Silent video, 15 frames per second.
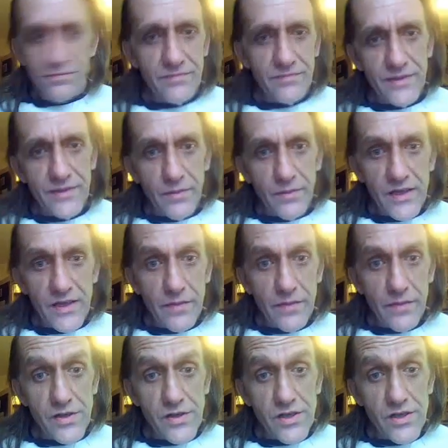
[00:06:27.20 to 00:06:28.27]
it'll be
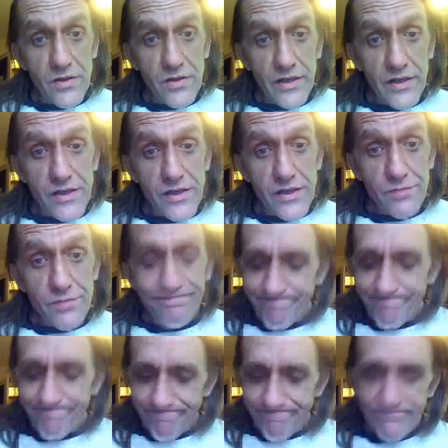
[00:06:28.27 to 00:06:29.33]
coming soon, I guess.
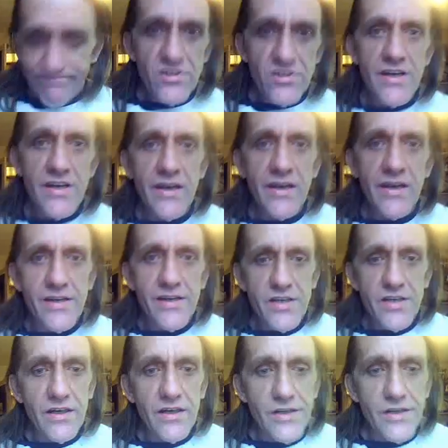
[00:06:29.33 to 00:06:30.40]
Take it easy,
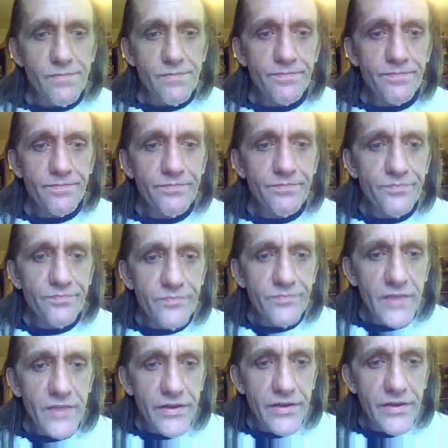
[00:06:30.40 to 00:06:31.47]
guys.
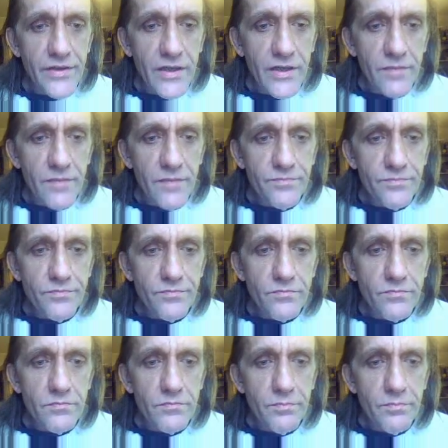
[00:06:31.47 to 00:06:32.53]
And, uh,
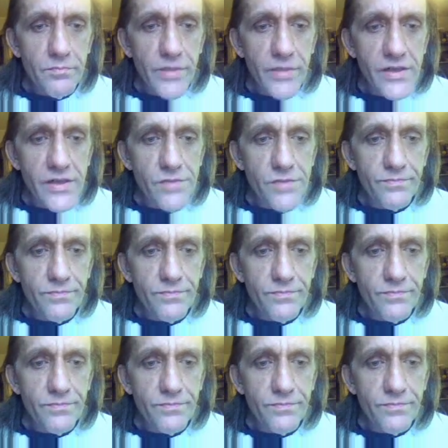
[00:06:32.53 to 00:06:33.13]
peace.